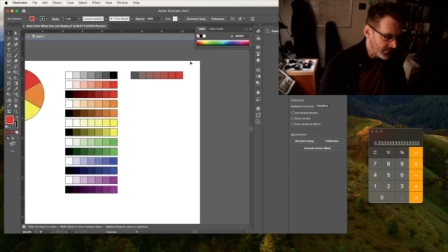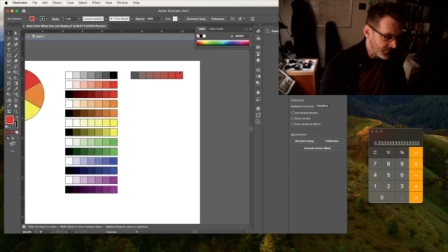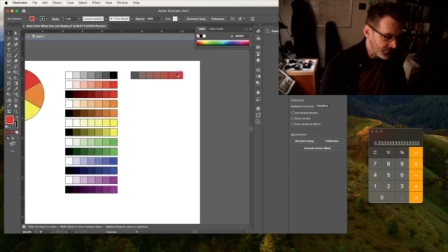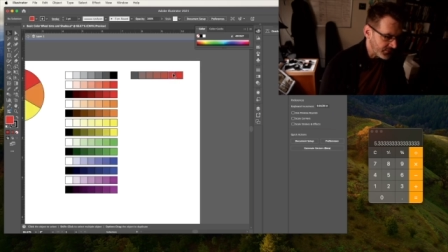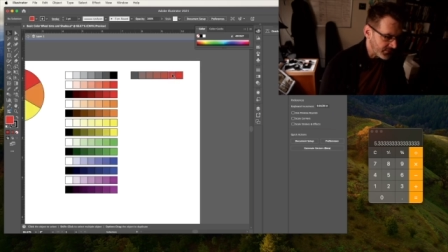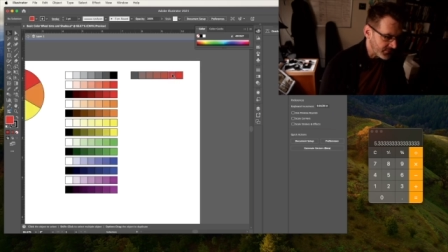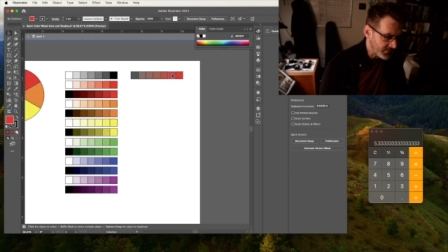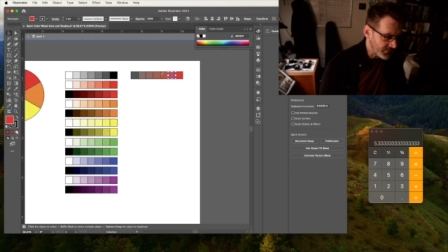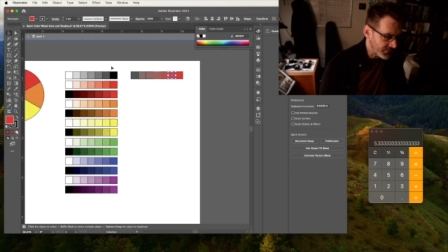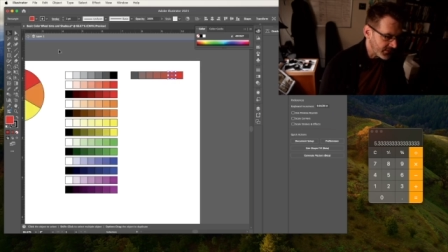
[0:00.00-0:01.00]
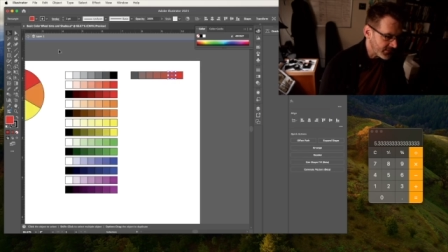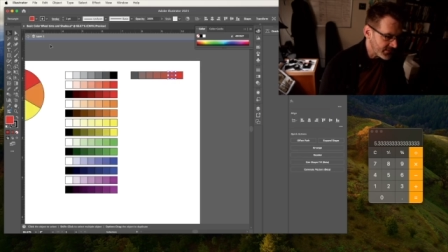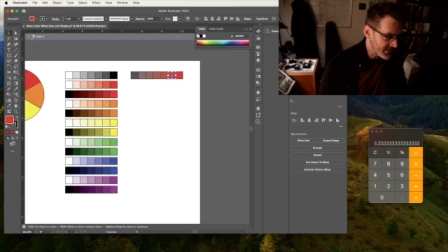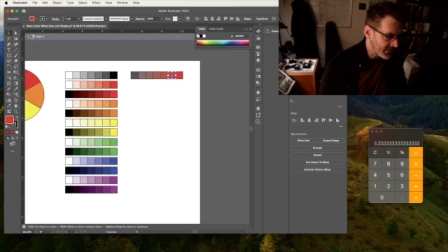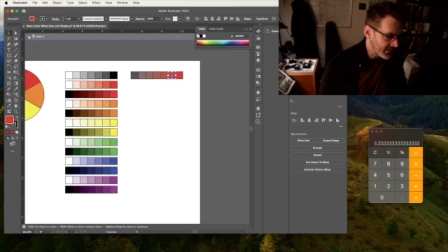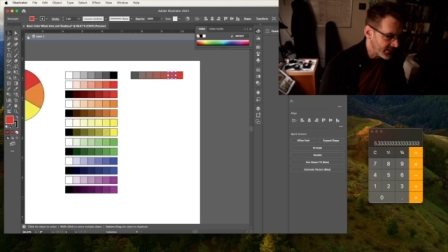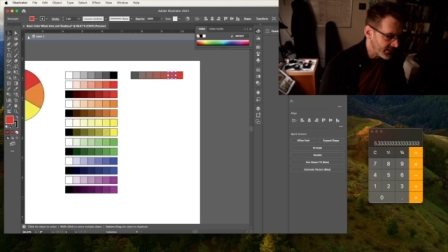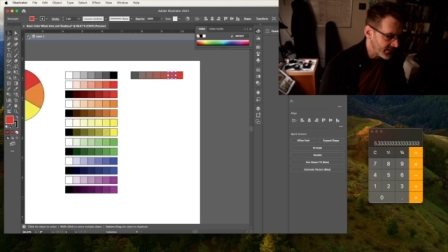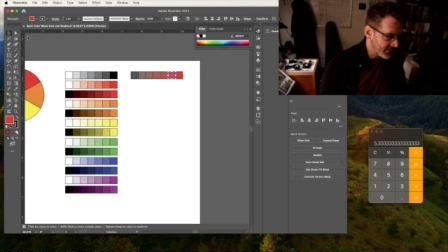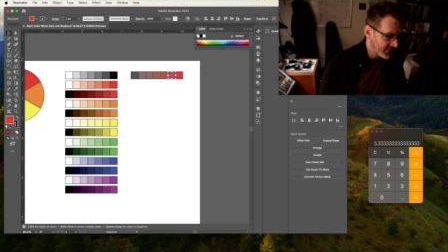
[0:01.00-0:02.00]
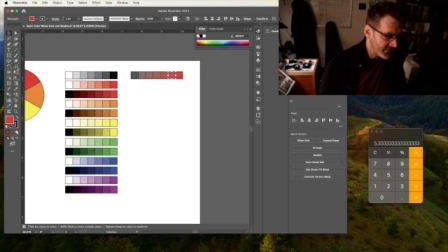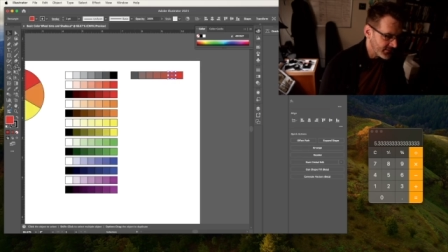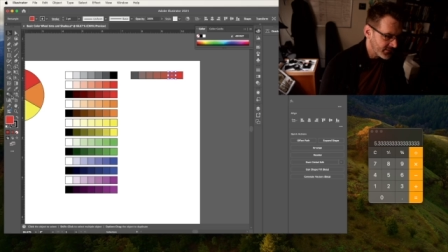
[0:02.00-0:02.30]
gonna select this guy.